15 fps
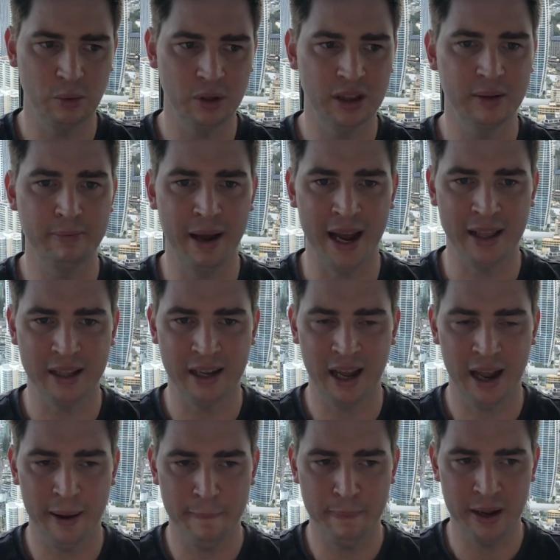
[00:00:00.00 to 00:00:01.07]
with the Manly
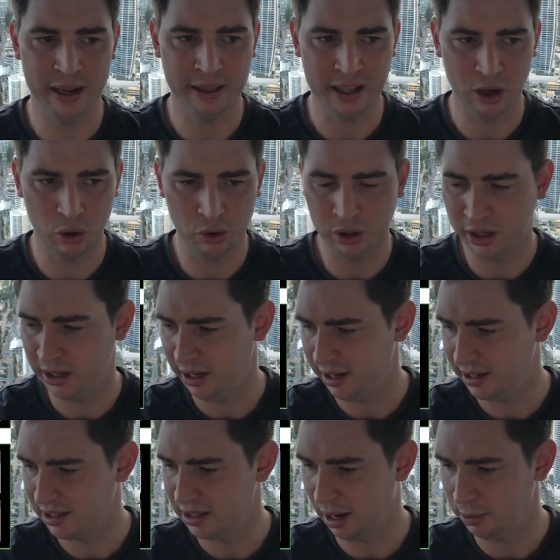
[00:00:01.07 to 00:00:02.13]
game being the only
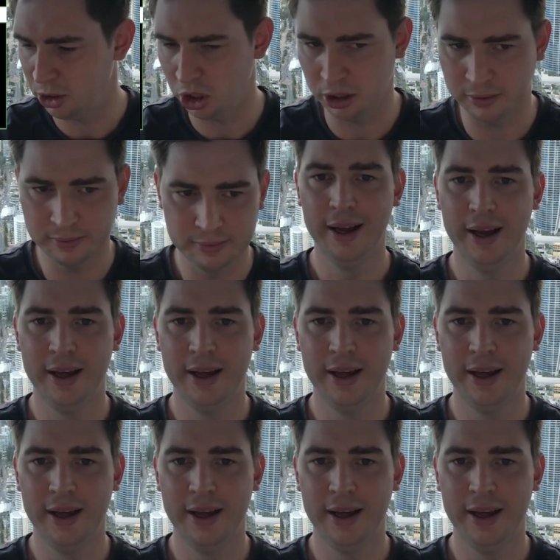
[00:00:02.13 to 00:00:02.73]
exception.